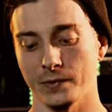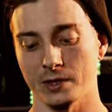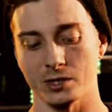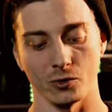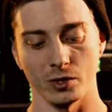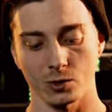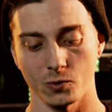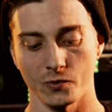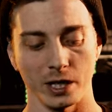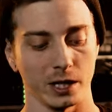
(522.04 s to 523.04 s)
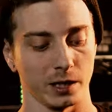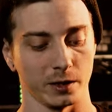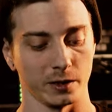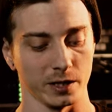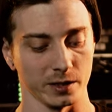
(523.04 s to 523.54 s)
so this one right
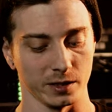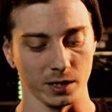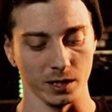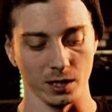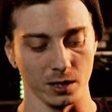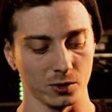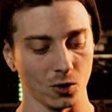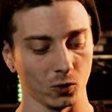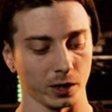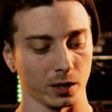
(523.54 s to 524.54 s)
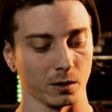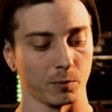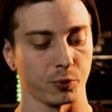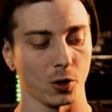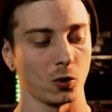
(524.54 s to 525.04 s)
here is the
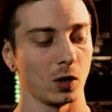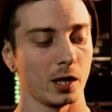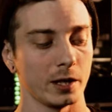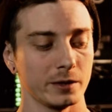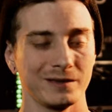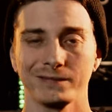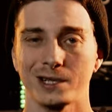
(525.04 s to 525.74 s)
Dolica Pro line.